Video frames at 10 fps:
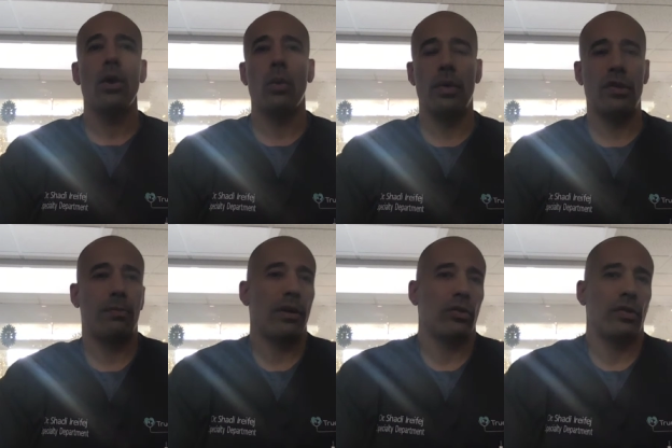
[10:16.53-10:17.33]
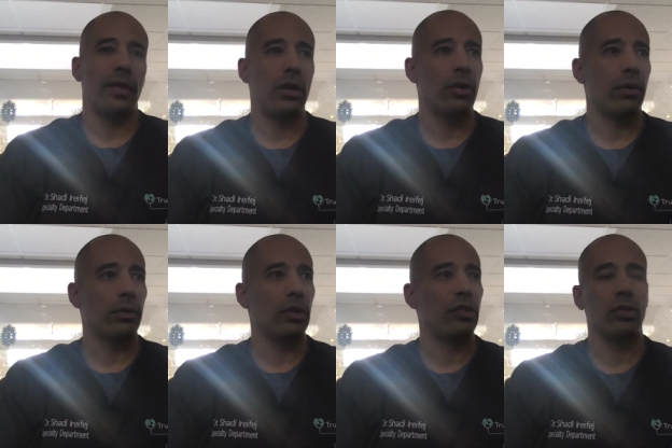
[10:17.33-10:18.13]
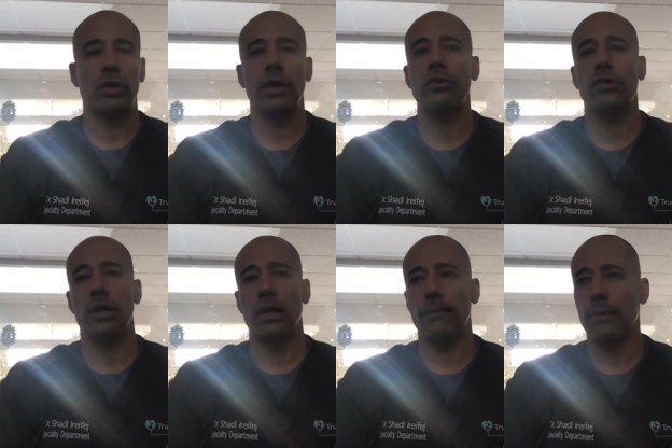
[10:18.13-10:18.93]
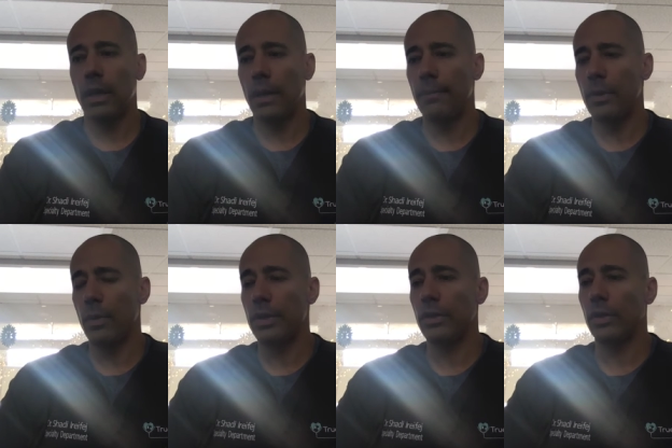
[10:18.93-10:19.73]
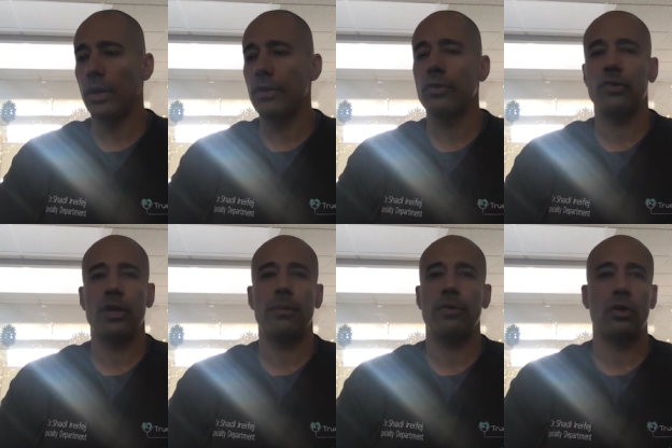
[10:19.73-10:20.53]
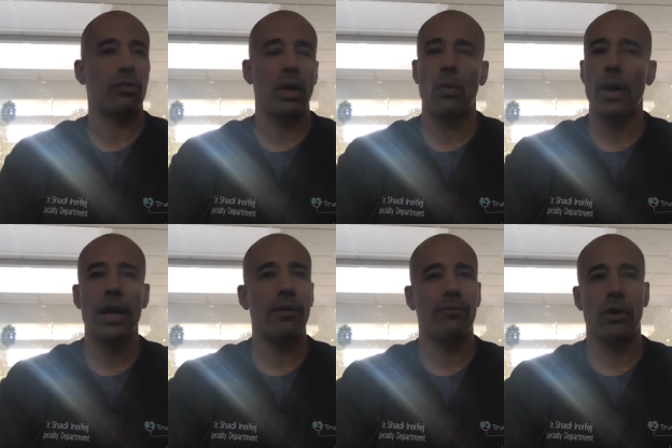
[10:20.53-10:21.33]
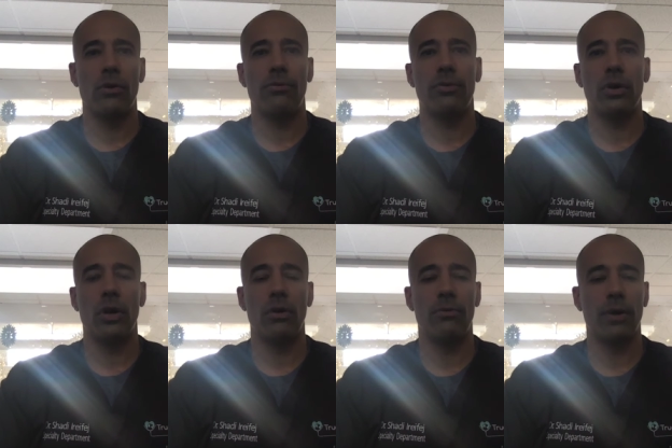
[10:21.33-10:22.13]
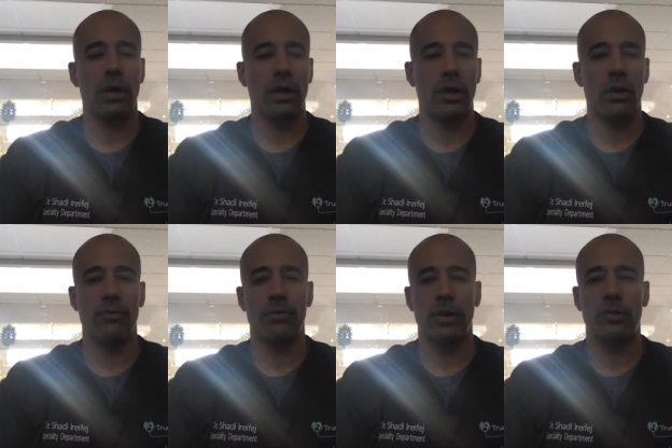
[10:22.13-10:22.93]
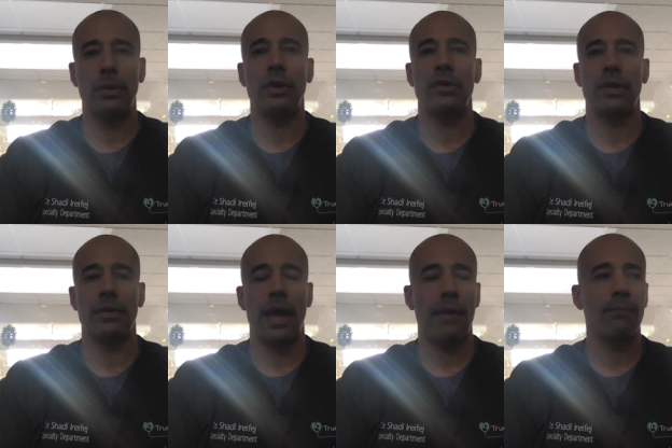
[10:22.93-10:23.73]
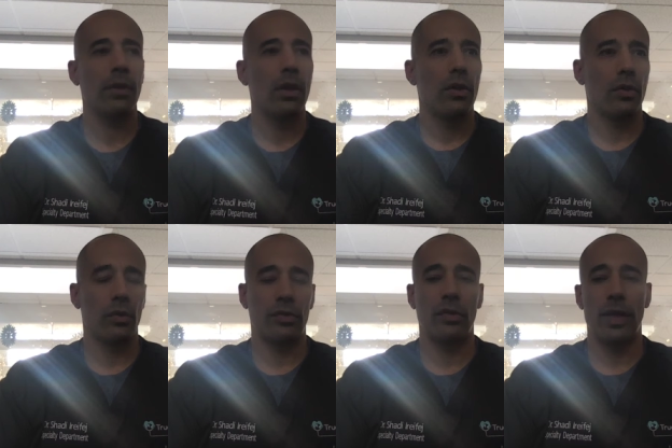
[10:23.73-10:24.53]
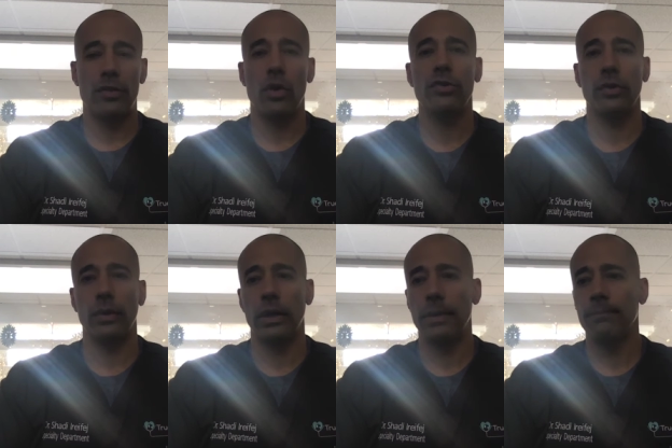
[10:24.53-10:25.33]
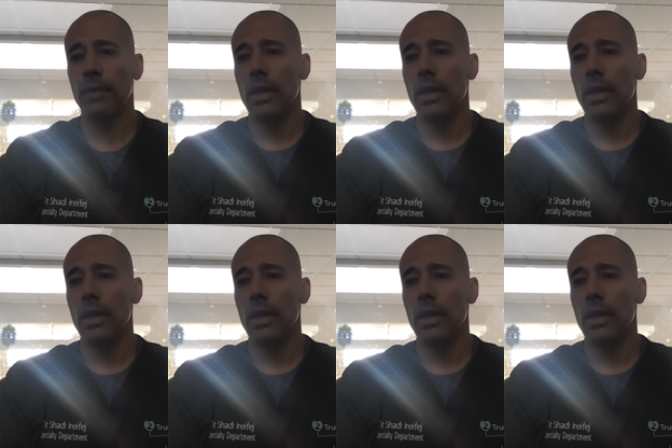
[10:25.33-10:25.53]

with a specialty that you're not really sure you're interested in? The one-year internship is a great way of experiencing that. So that's also good.